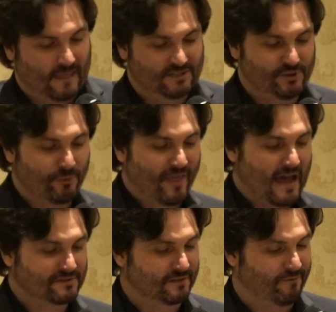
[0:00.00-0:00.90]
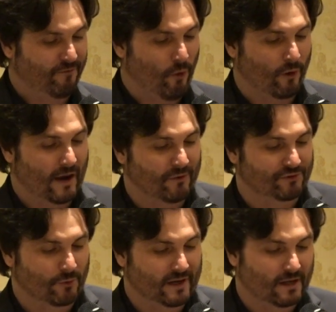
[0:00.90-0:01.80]
In 2004, I
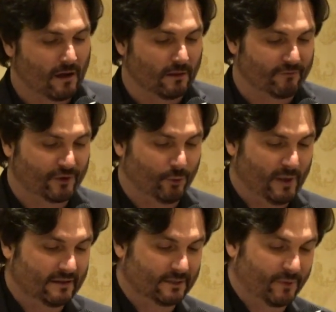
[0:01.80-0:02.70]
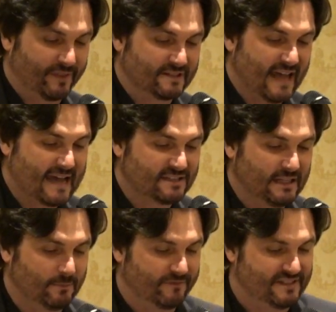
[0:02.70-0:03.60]
was running all over New England with the
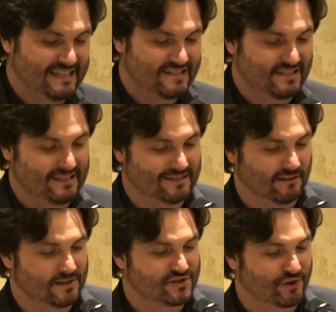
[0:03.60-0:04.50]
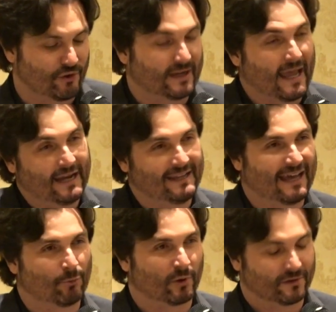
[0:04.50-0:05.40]
tag team of D.C. Dillinger and Eddie
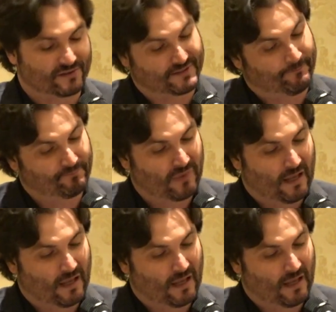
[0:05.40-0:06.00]
Edwards.